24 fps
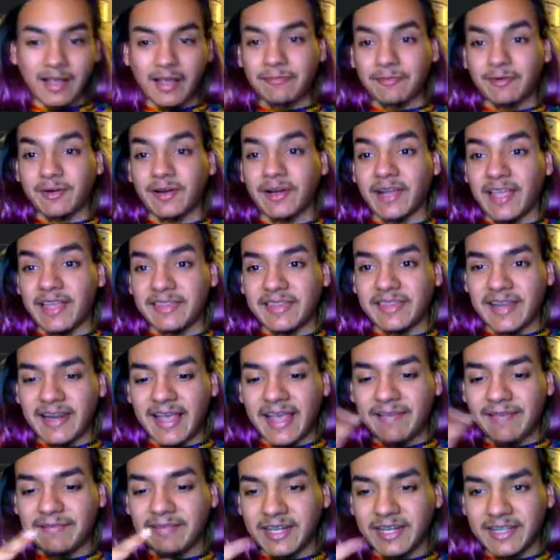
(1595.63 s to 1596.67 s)
I forget that I
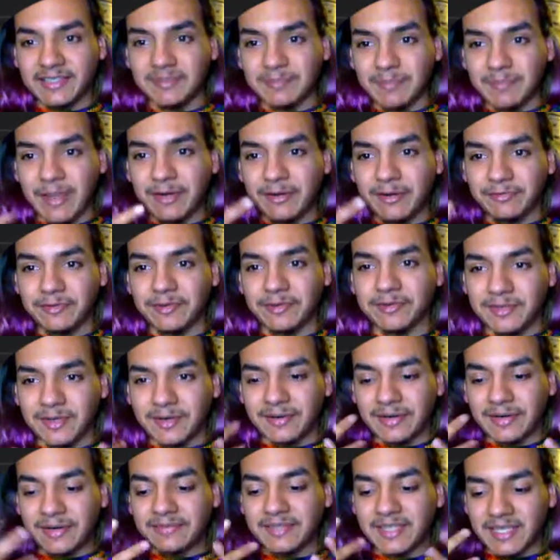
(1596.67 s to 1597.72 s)
have a nice microphone, so I
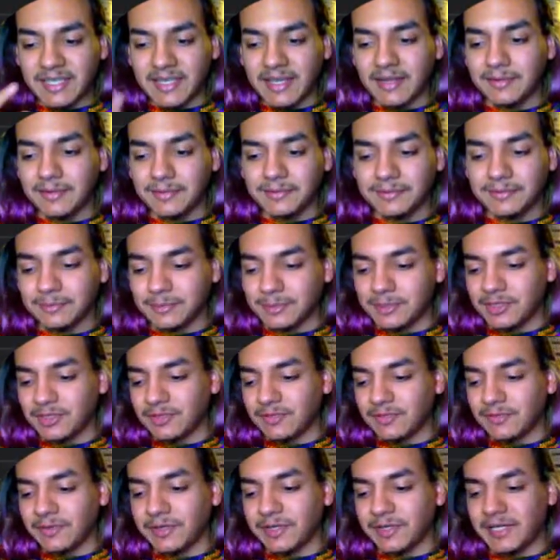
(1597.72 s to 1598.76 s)
don't have to yell, which is
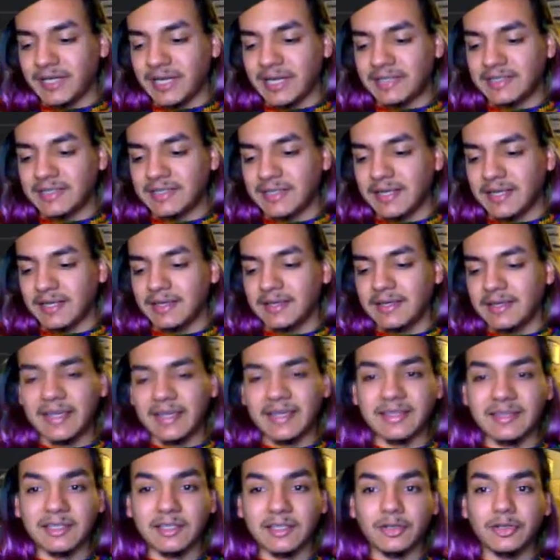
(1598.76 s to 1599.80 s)
a very nice thing. I
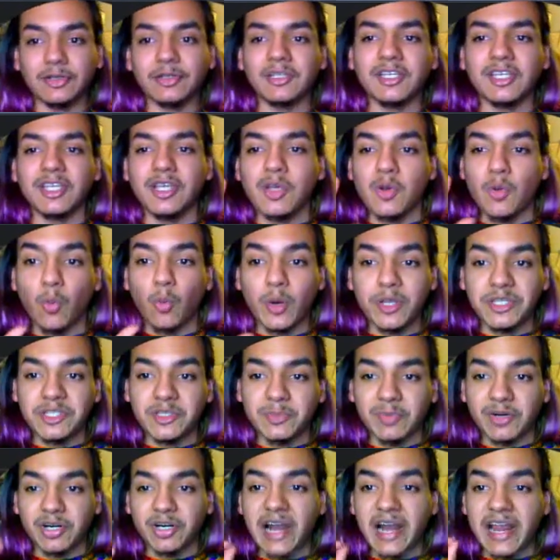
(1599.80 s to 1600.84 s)
can literally
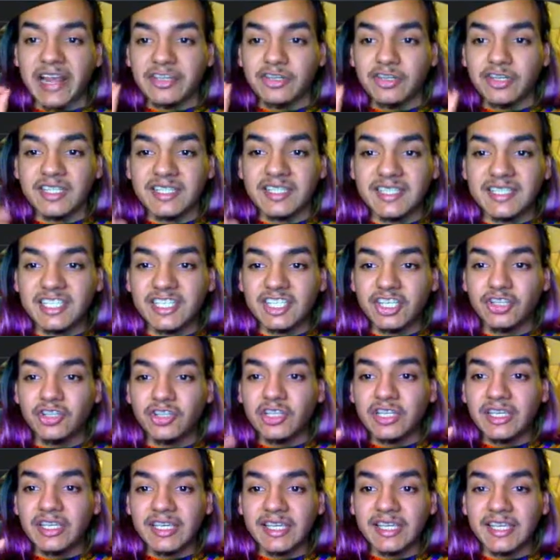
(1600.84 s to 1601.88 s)
whisper, and you can
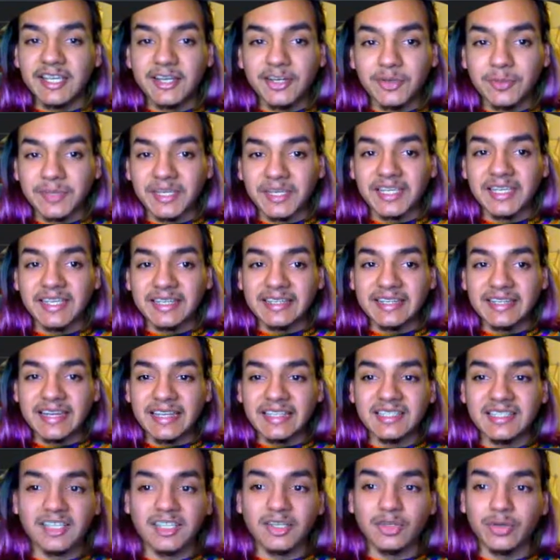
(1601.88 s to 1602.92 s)
still hear me
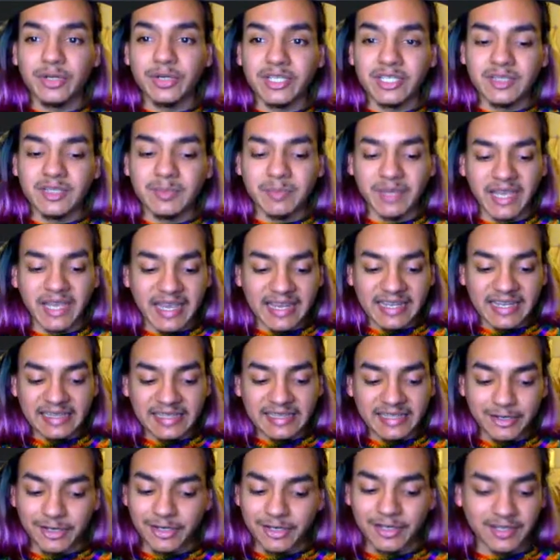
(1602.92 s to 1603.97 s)
nice and crisp and
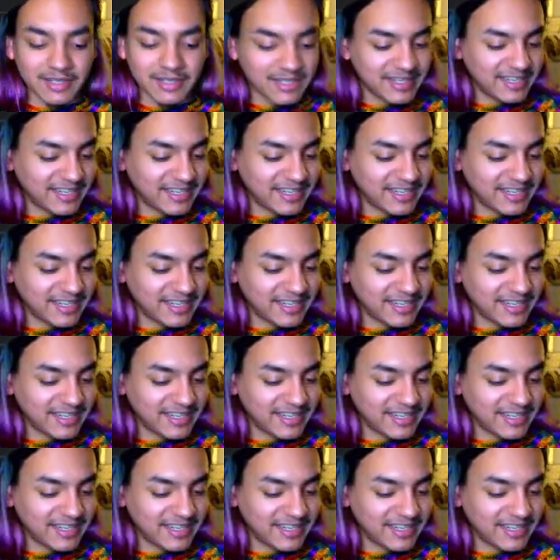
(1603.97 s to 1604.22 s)
clear.